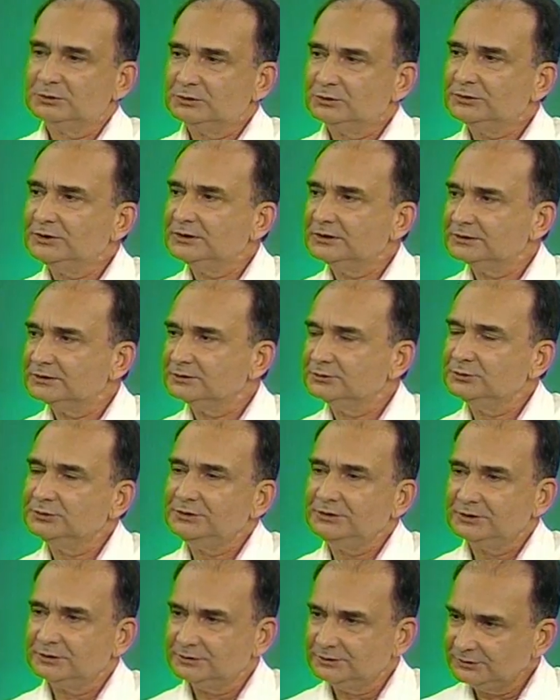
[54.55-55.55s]
looking at a good
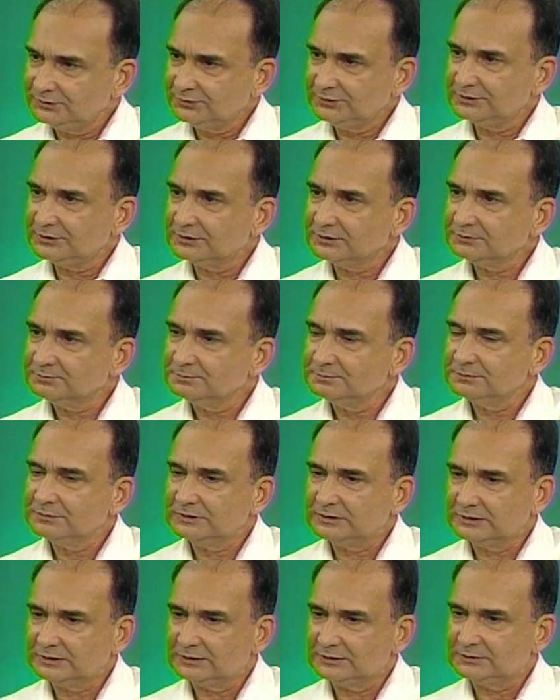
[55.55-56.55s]
year this year
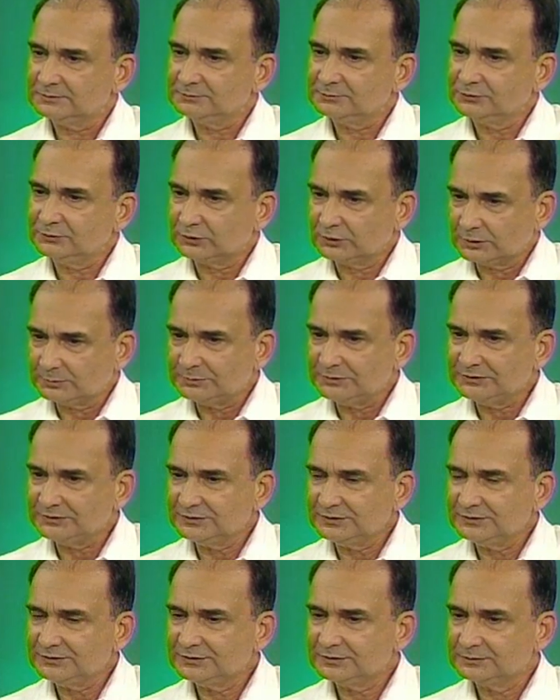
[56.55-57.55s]
for our
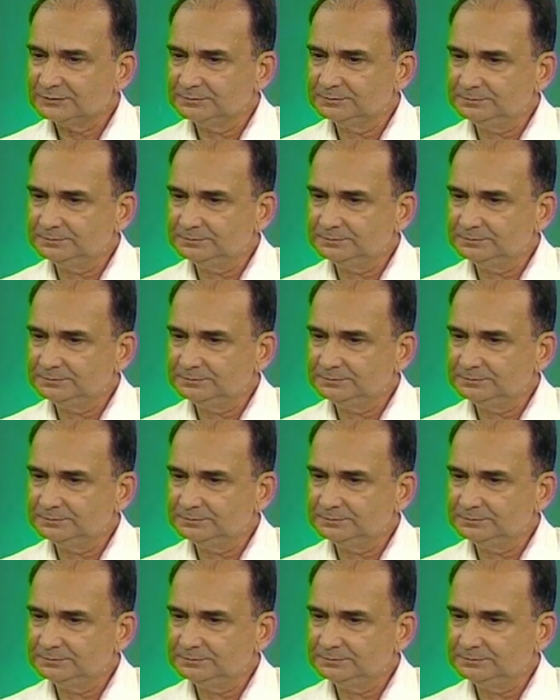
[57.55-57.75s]
business.